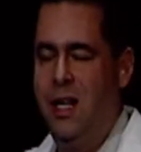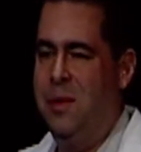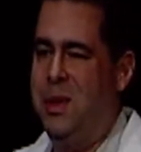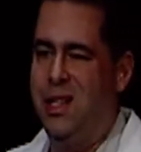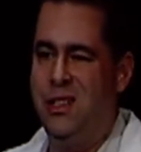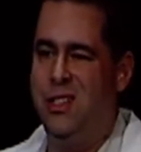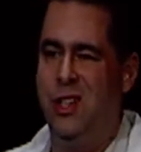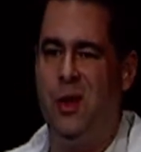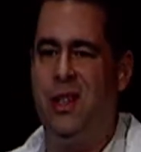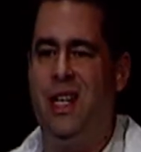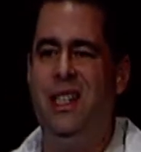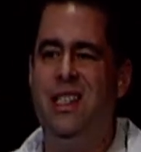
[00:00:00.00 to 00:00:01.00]
because you know
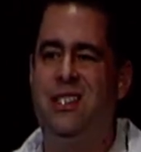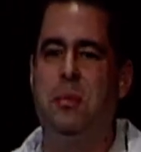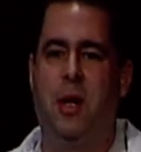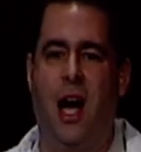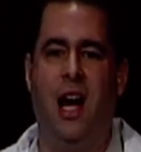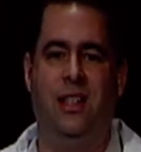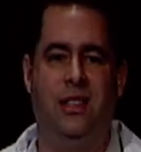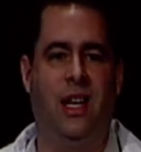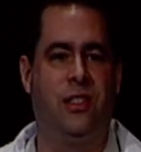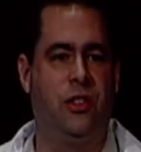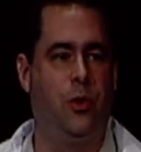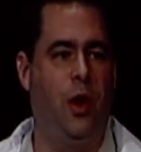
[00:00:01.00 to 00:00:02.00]
what, they need some
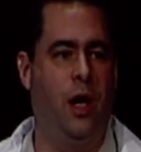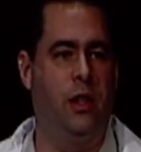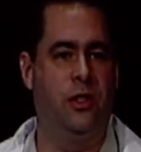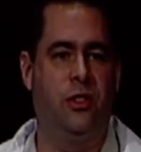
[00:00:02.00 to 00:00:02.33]
context around it.